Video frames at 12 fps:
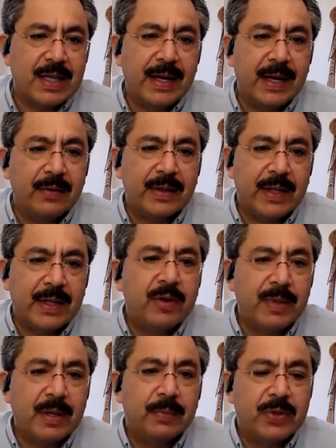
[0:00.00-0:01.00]
laid out? That
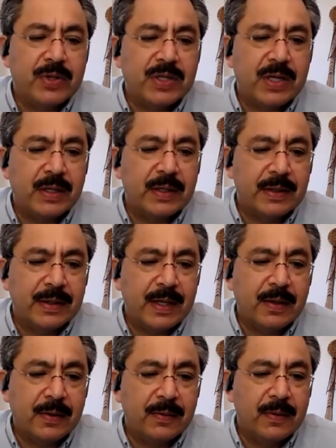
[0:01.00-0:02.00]
would be appreciated.
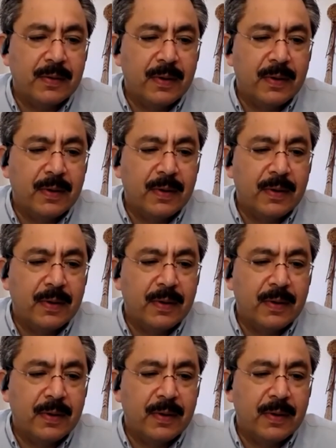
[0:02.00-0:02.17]
Thank you.